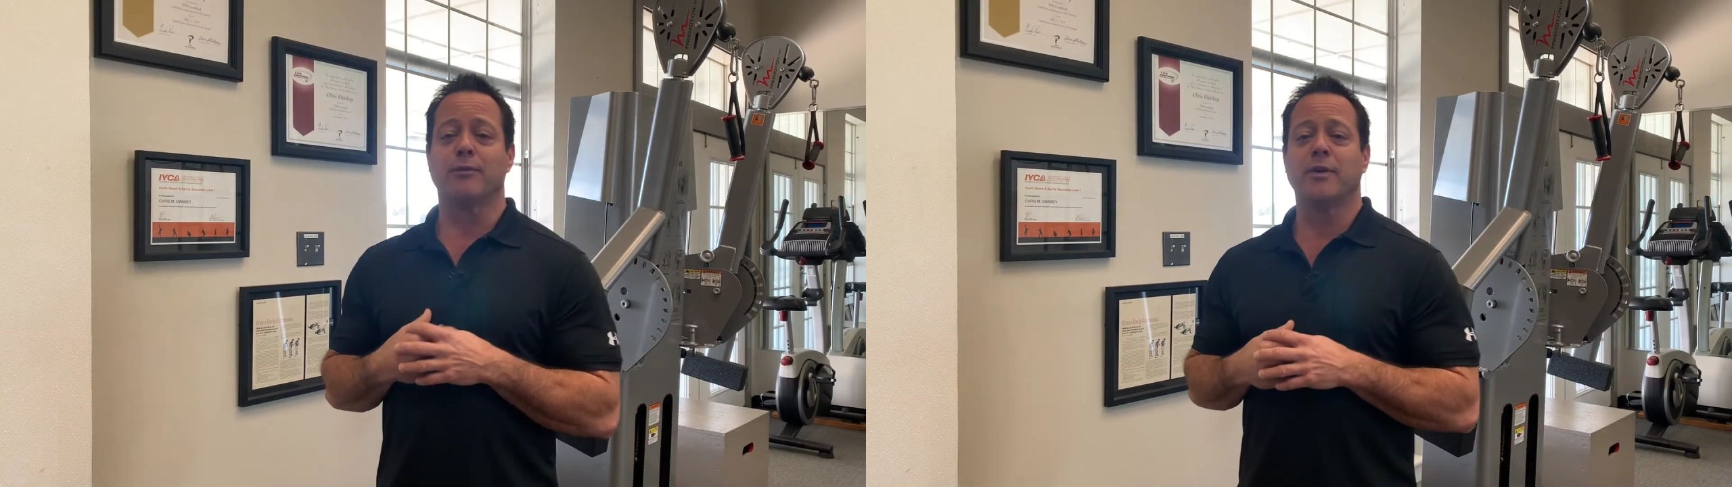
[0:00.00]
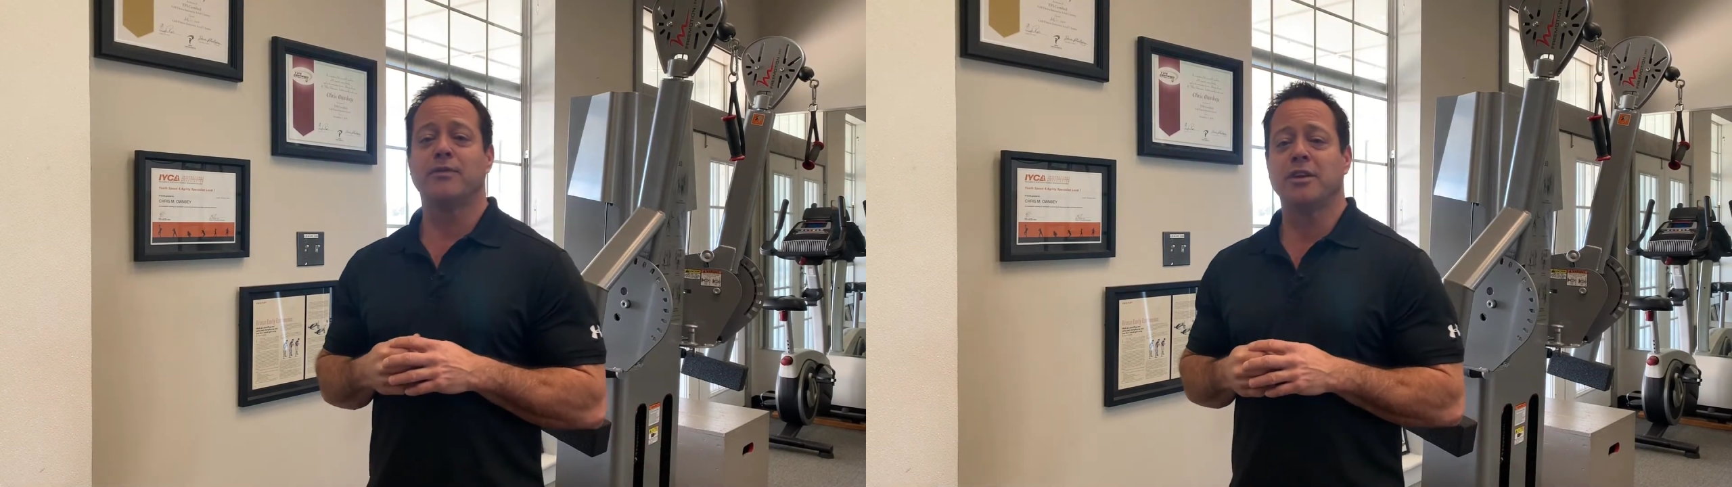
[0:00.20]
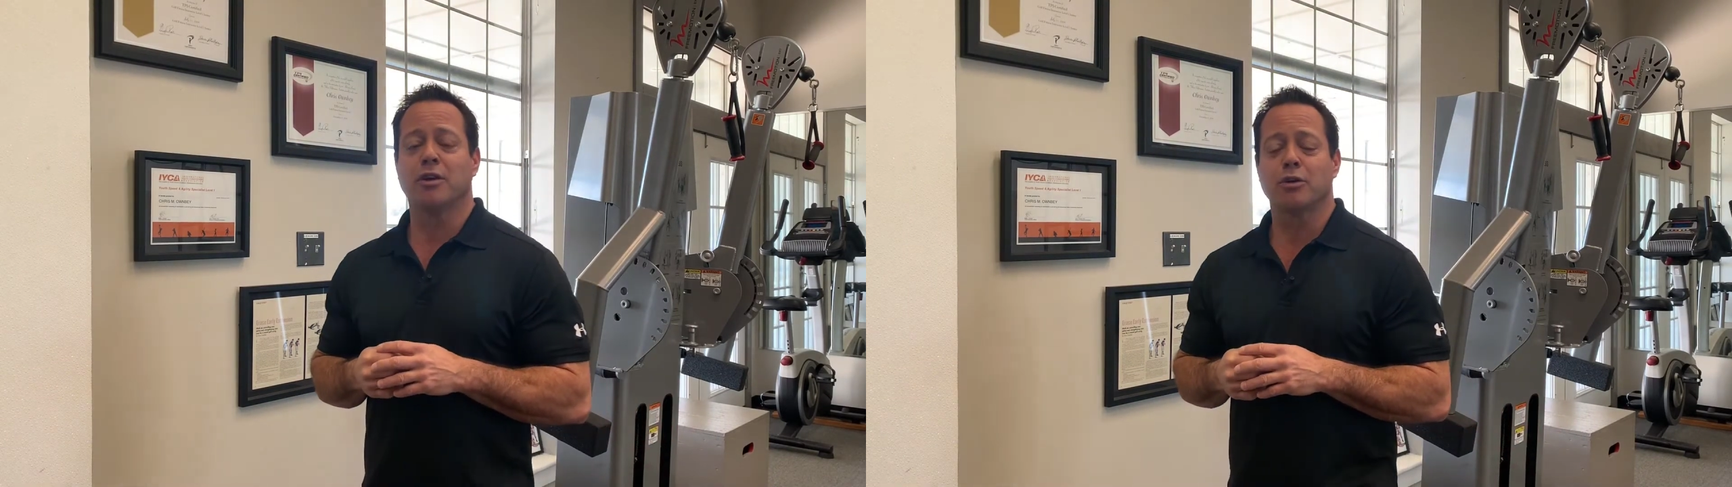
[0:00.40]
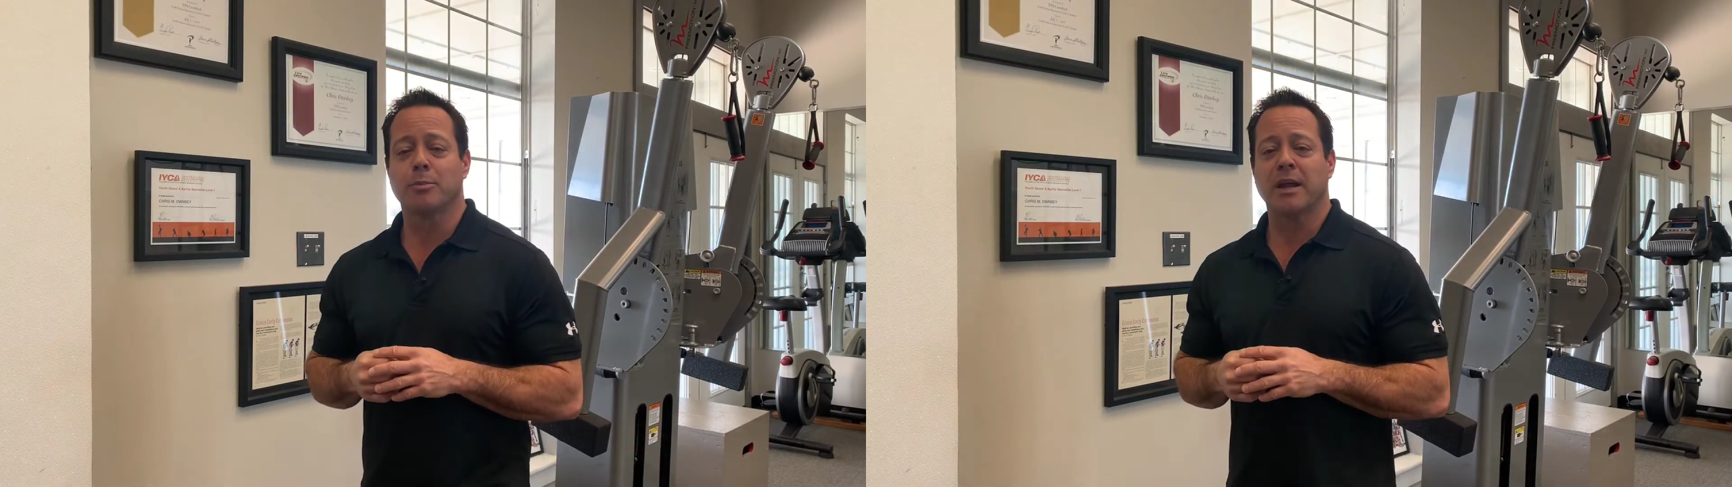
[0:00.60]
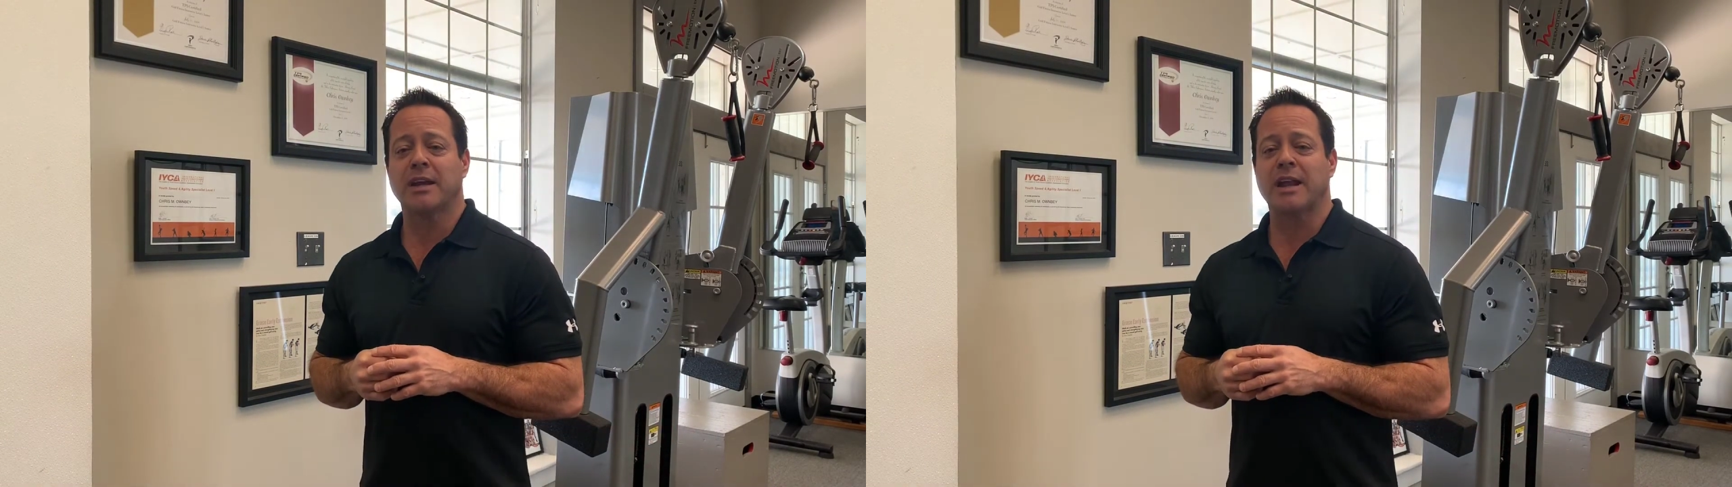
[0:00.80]
50-year-old
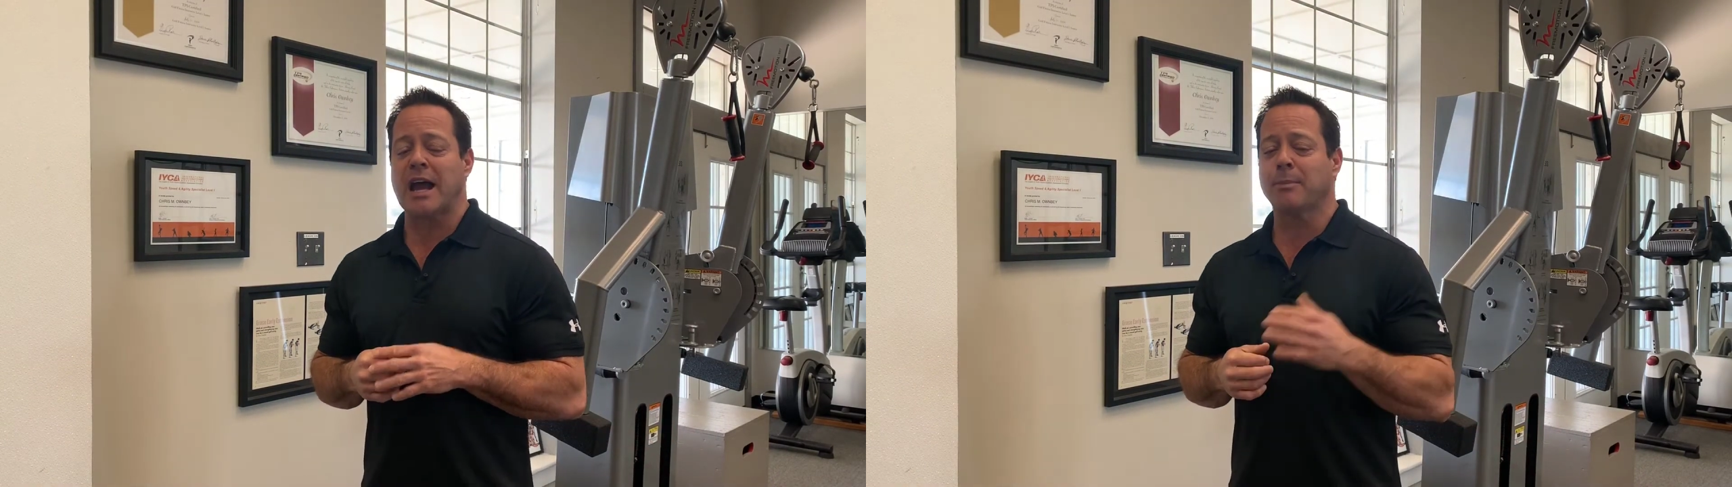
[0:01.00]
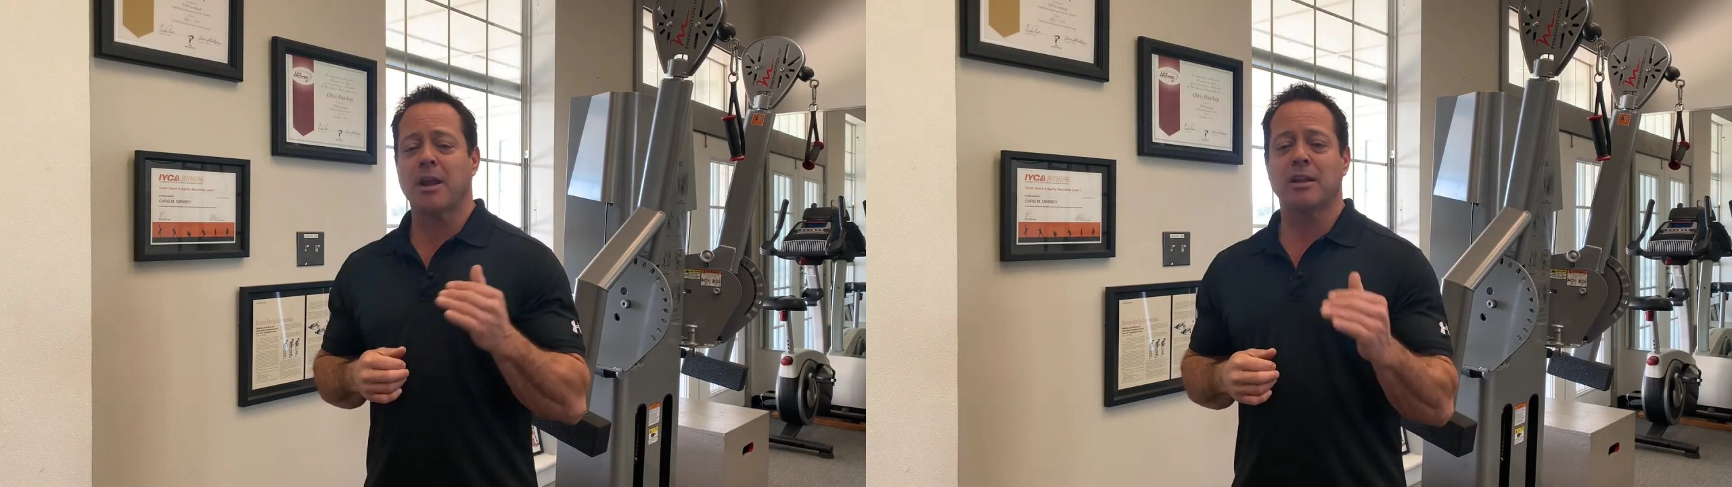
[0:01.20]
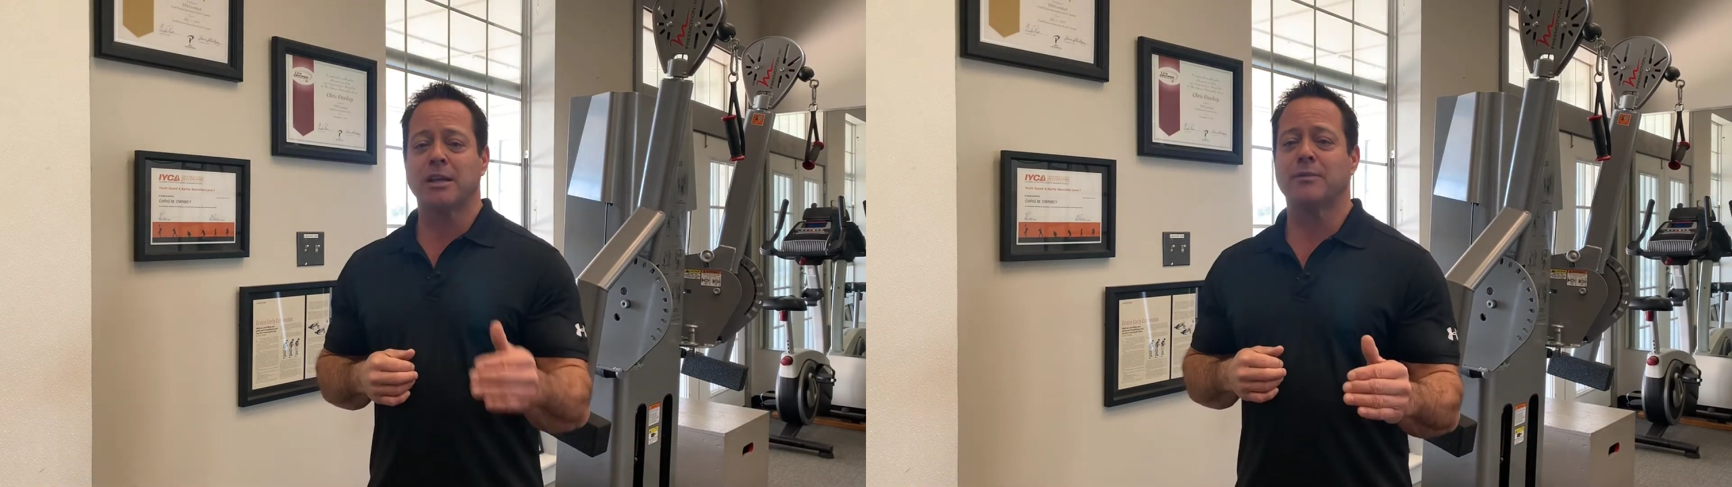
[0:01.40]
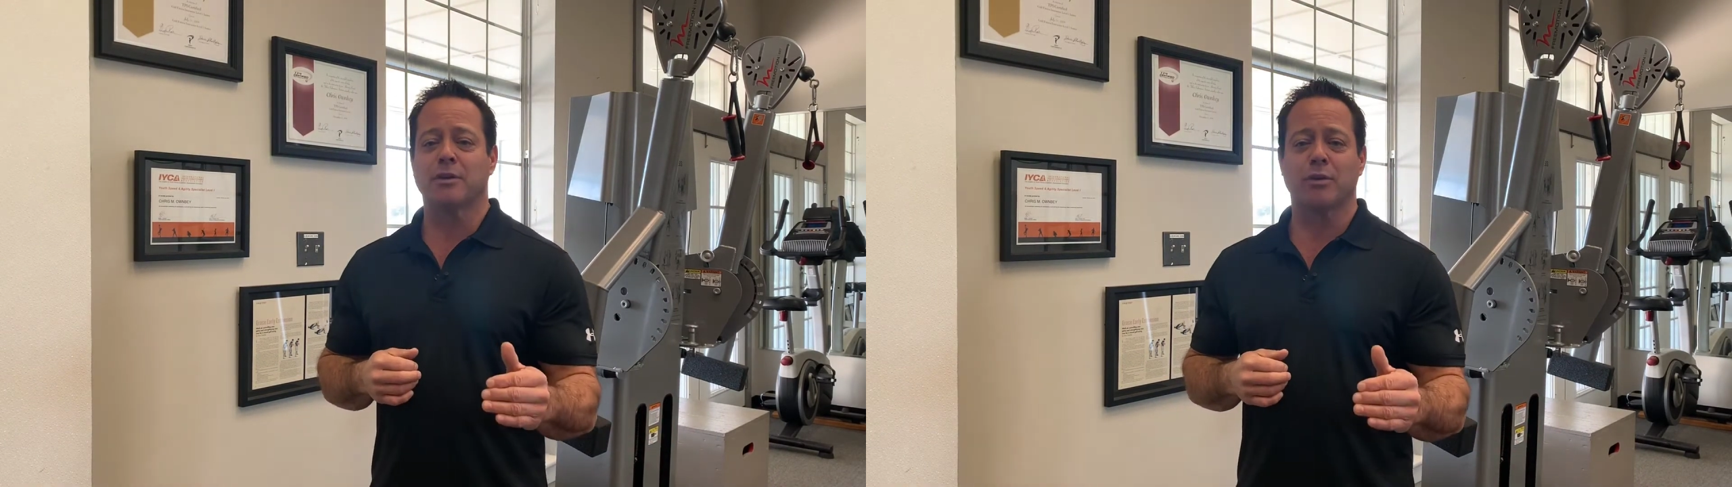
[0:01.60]
man. I'm not leaving the